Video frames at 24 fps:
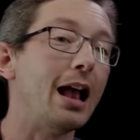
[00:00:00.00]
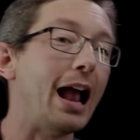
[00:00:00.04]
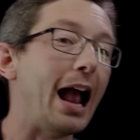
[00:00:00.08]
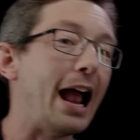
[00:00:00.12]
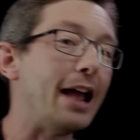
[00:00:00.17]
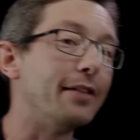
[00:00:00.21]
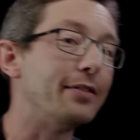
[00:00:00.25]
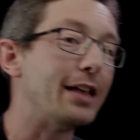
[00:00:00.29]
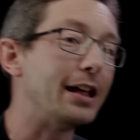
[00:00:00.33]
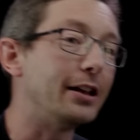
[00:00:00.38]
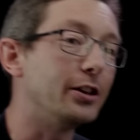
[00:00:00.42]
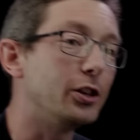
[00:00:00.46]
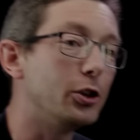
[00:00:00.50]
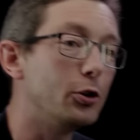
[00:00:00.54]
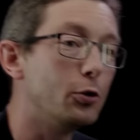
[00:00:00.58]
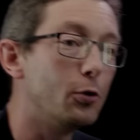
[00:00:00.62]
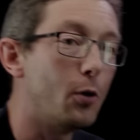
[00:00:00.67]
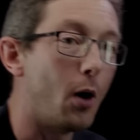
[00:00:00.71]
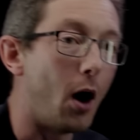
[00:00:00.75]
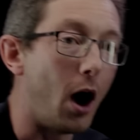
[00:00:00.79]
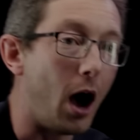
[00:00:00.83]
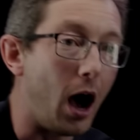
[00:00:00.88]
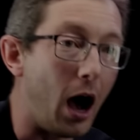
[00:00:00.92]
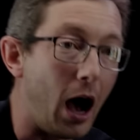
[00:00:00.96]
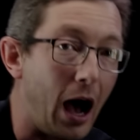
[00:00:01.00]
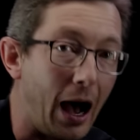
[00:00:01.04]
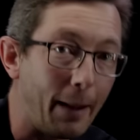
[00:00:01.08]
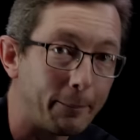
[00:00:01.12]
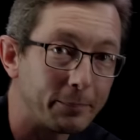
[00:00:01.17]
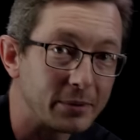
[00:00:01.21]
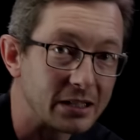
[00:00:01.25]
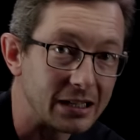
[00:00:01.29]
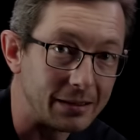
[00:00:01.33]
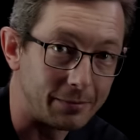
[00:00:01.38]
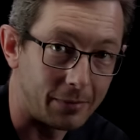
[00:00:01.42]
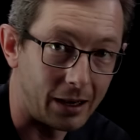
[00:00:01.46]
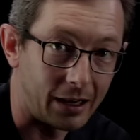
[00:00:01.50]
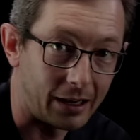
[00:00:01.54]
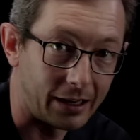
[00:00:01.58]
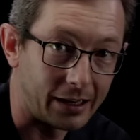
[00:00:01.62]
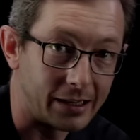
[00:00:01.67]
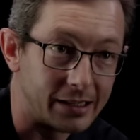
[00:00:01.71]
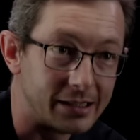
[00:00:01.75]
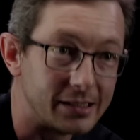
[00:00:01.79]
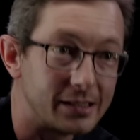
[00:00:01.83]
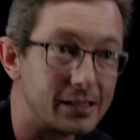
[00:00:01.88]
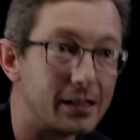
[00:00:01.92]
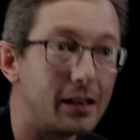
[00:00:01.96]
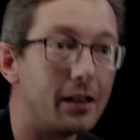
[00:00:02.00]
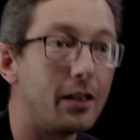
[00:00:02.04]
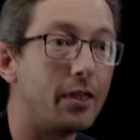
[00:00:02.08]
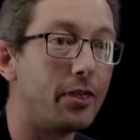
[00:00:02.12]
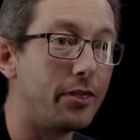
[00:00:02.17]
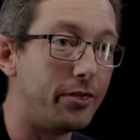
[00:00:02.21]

And then you optimize